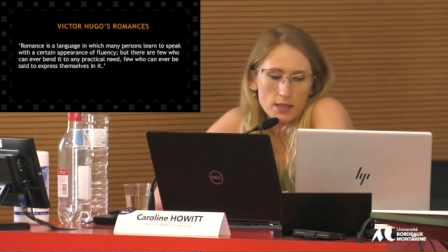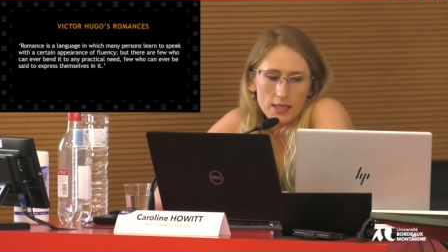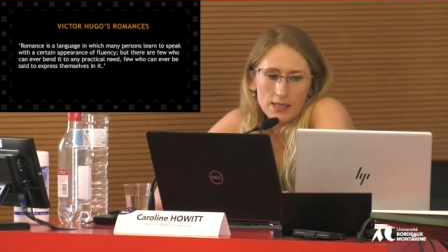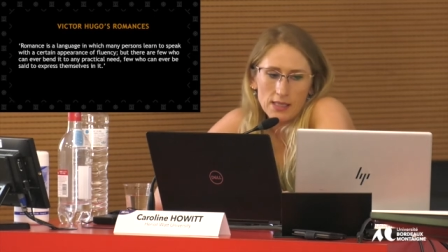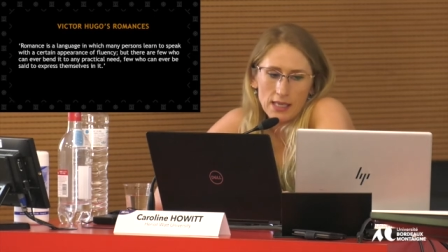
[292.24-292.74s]
And
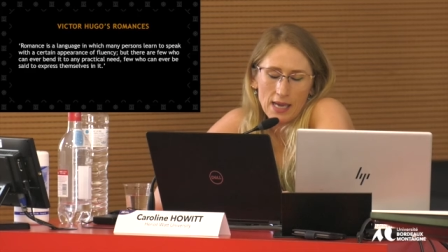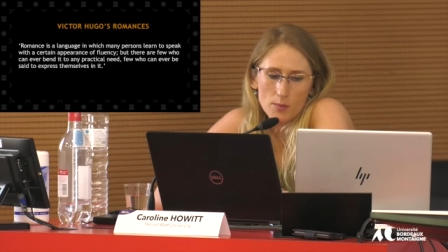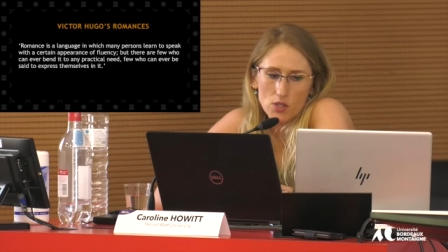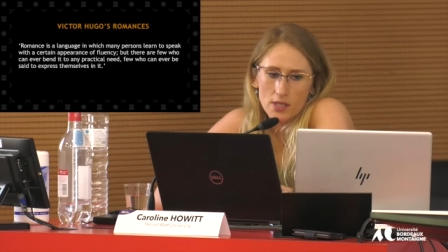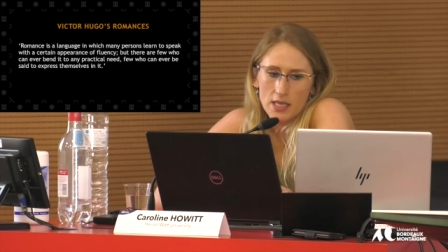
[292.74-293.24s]
neatly
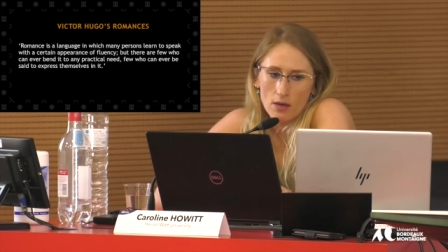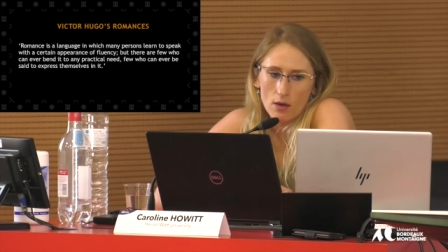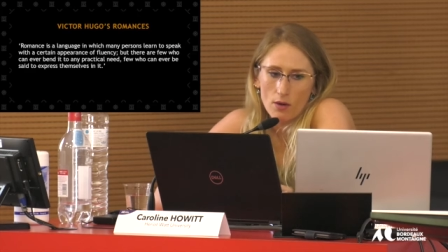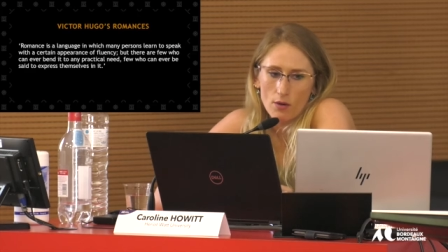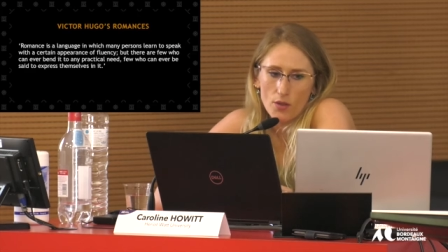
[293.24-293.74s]
captured
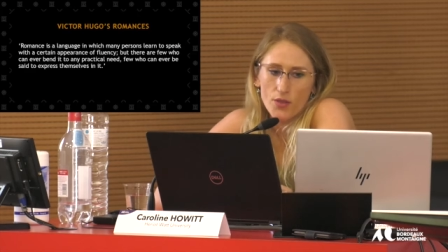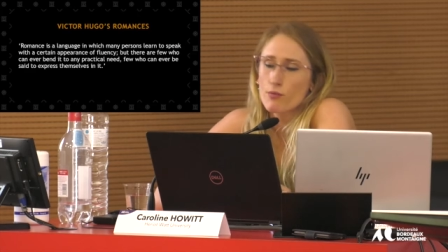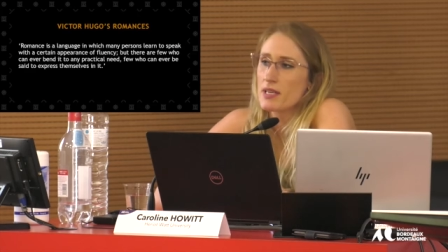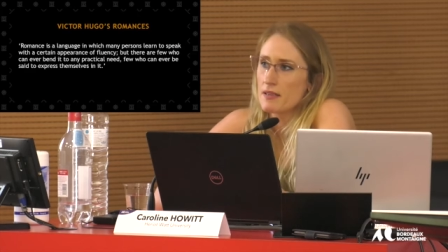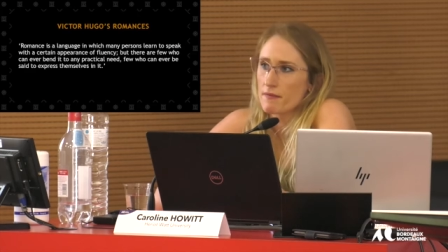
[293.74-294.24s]
here are
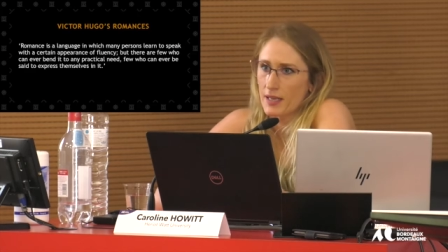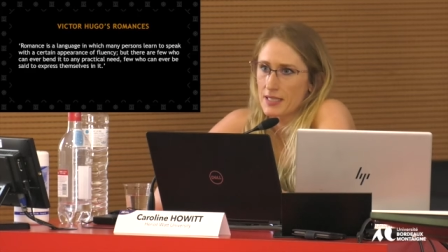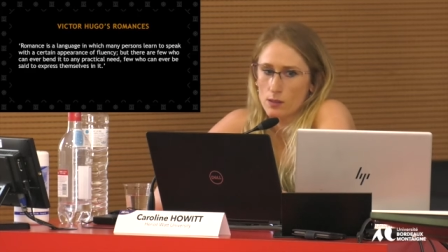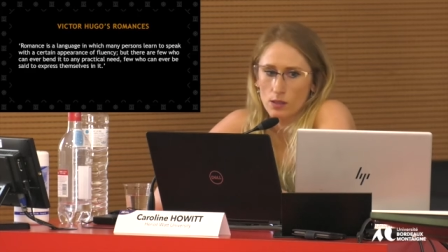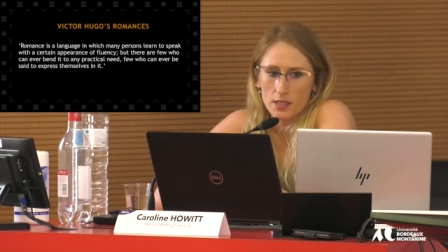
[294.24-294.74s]
three
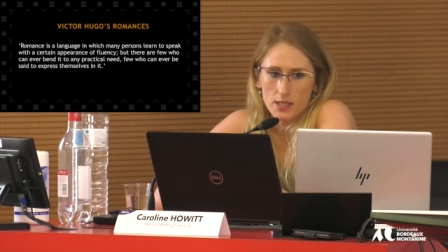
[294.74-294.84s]
vital